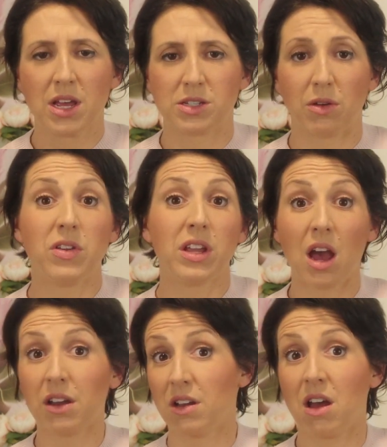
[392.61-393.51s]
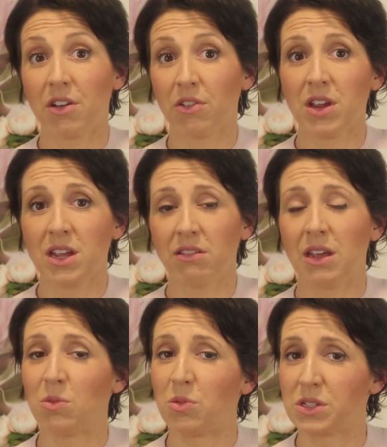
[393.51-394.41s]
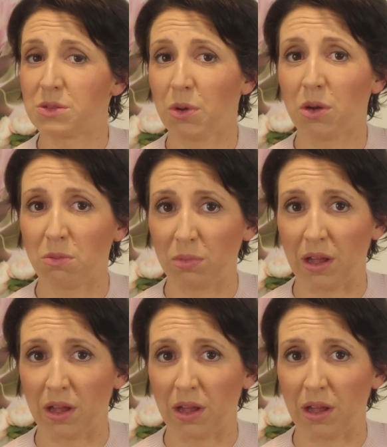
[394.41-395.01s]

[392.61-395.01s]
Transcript: So if you cut an artery, it will spurt